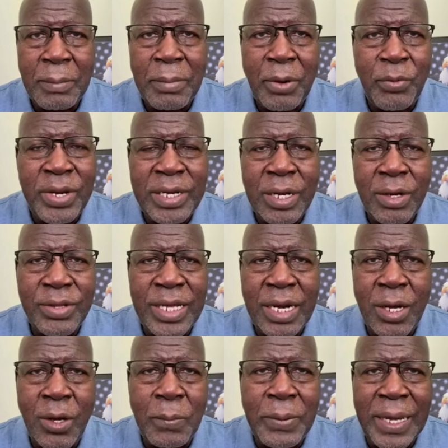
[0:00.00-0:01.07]
But we know that
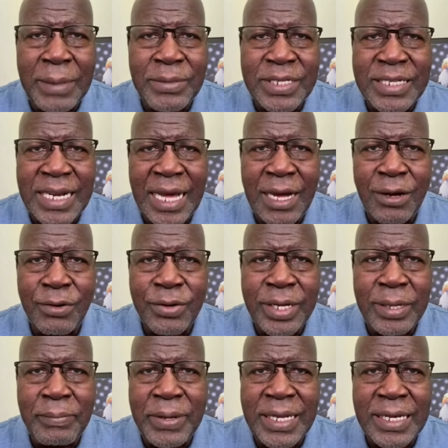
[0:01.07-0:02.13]
home payments now
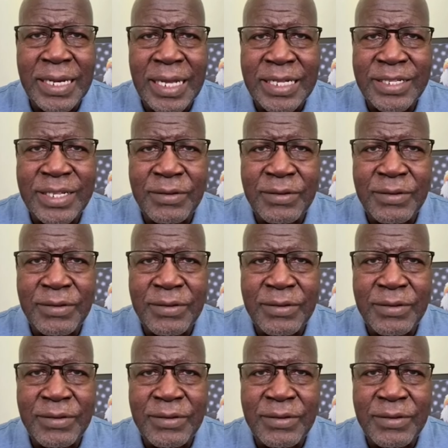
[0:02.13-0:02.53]
can be less